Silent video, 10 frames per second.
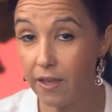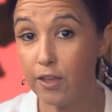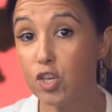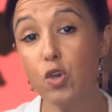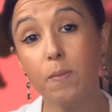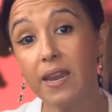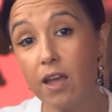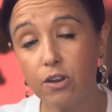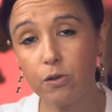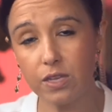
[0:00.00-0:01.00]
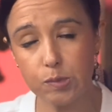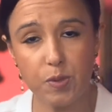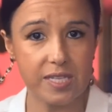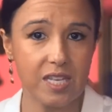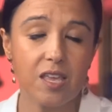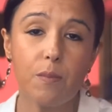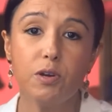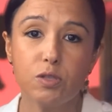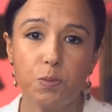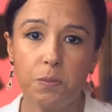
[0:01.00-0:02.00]
You may not know this because I think
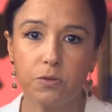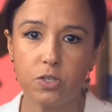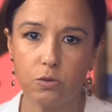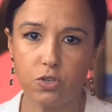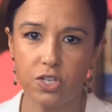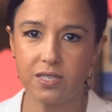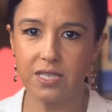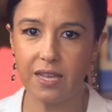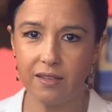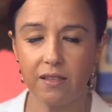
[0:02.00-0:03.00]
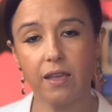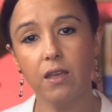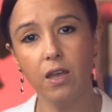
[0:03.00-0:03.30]
most people don't just say, like,